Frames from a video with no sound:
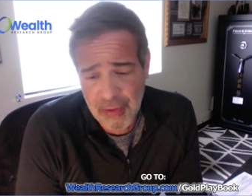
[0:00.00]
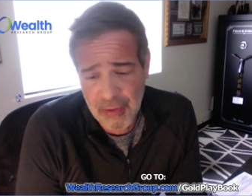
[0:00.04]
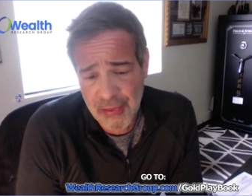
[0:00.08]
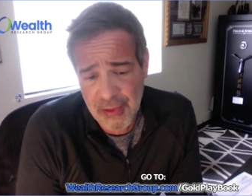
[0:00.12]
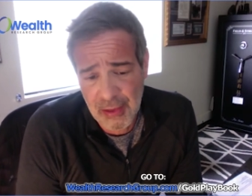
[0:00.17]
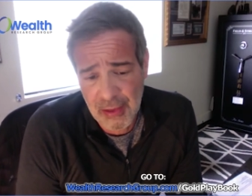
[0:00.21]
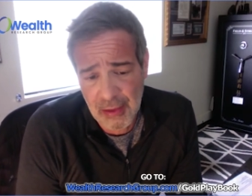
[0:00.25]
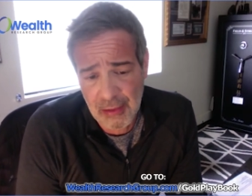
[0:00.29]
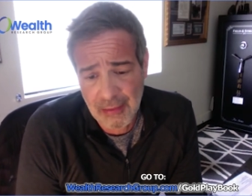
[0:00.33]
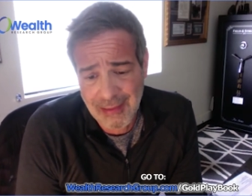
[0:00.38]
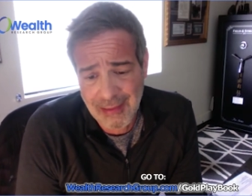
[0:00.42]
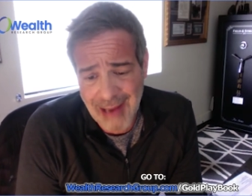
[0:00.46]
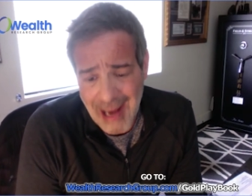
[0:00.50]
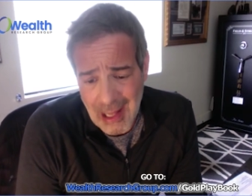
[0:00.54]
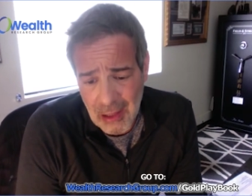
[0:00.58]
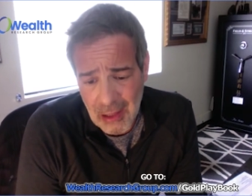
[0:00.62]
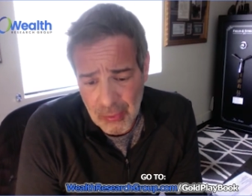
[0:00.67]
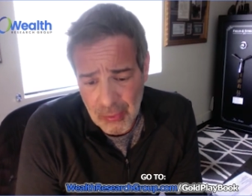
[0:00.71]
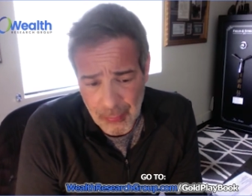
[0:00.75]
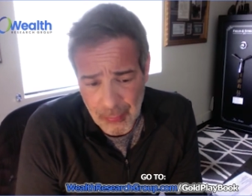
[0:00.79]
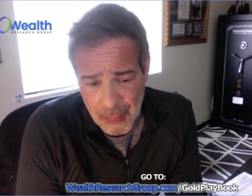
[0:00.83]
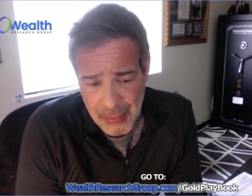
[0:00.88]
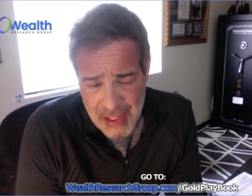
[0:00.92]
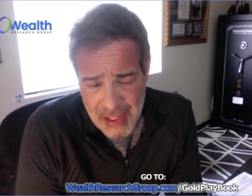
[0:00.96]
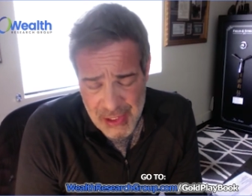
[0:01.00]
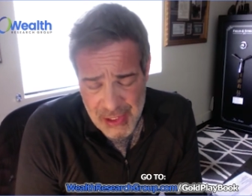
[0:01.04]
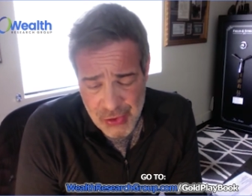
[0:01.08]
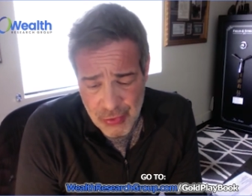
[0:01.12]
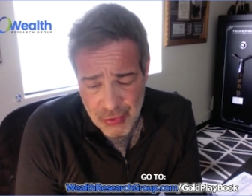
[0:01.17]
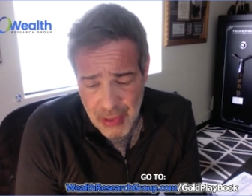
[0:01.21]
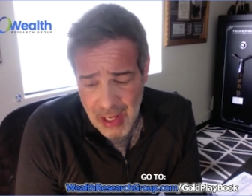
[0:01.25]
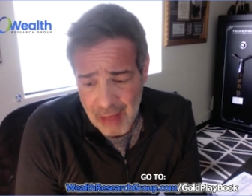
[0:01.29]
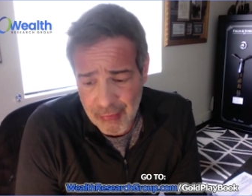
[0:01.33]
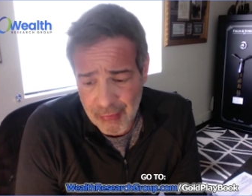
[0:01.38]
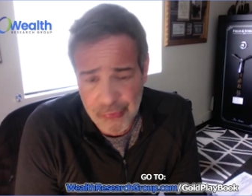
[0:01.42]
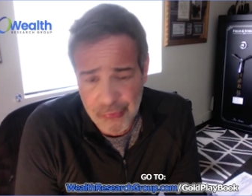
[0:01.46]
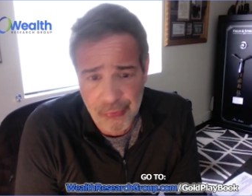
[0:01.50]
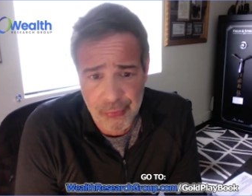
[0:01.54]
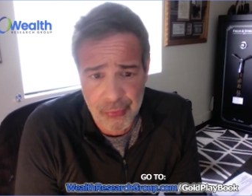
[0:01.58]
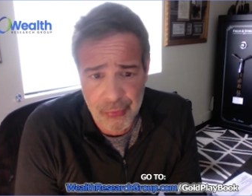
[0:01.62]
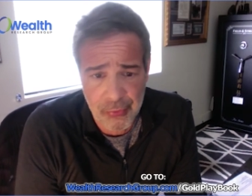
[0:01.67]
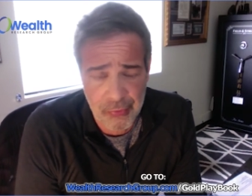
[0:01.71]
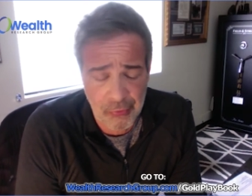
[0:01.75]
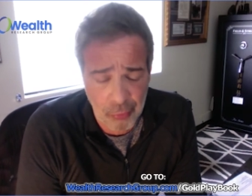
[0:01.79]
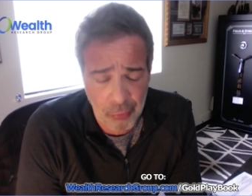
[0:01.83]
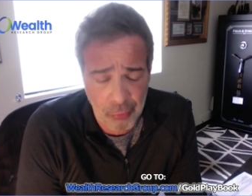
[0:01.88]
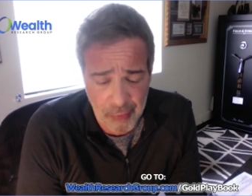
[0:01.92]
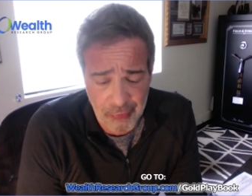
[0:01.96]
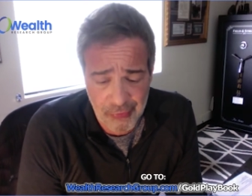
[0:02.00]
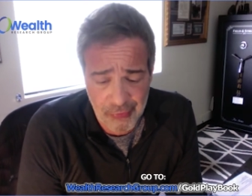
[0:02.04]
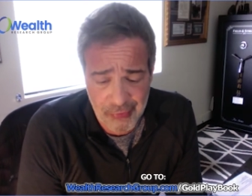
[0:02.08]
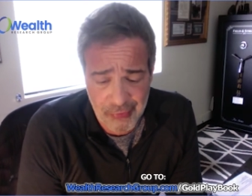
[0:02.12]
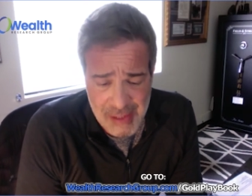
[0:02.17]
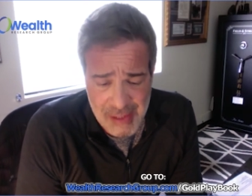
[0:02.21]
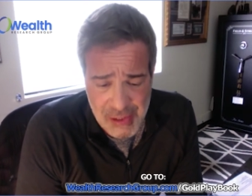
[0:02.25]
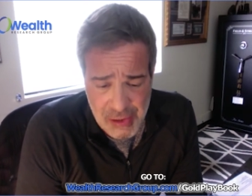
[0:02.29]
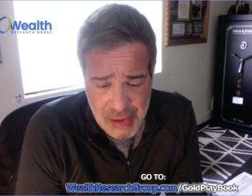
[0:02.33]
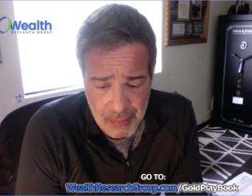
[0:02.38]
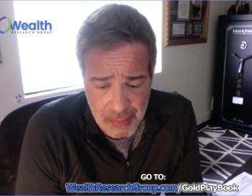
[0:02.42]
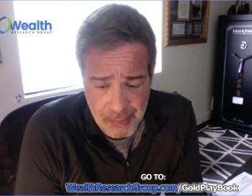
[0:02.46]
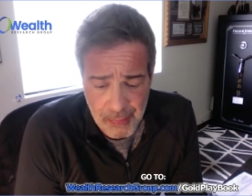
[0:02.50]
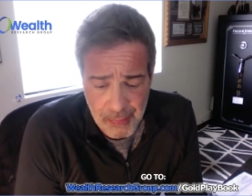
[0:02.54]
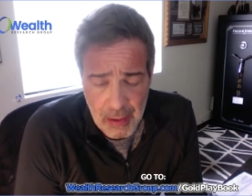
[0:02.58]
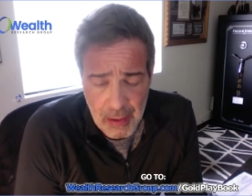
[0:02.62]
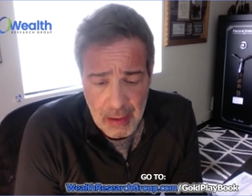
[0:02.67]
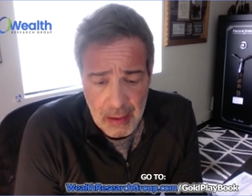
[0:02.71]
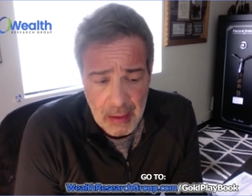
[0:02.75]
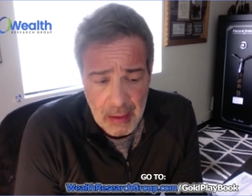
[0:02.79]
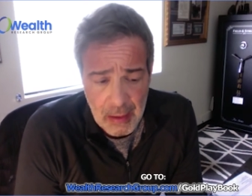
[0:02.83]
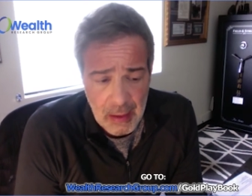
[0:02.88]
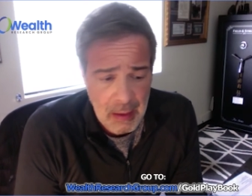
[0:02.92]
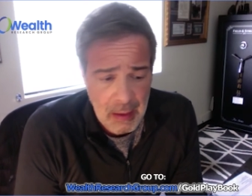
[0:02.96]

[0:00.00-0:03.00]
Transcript: everything dollar-based travels through the SWIFT system.